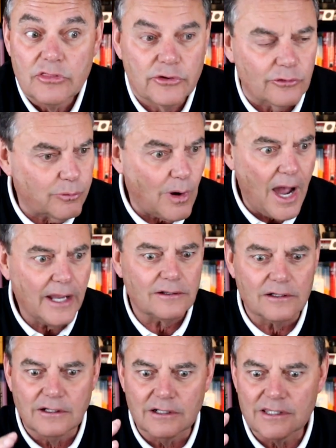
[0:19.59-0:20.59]
They're
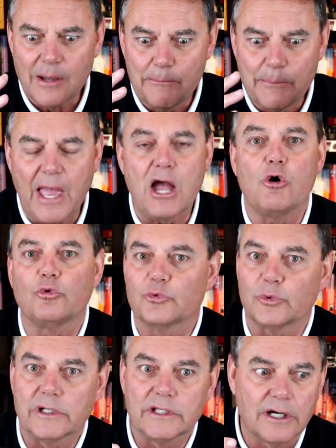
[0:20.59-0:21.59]
right on the
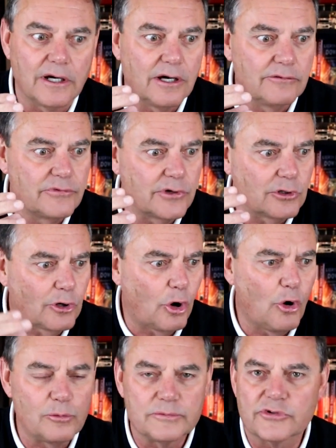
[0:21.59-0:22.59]
boundary of their
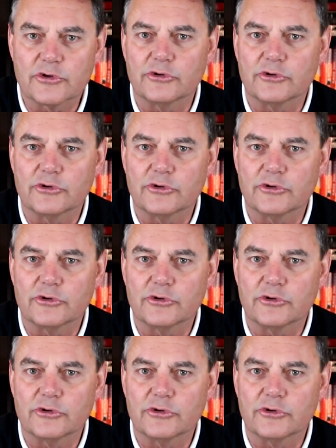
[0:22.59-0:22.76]
hopes,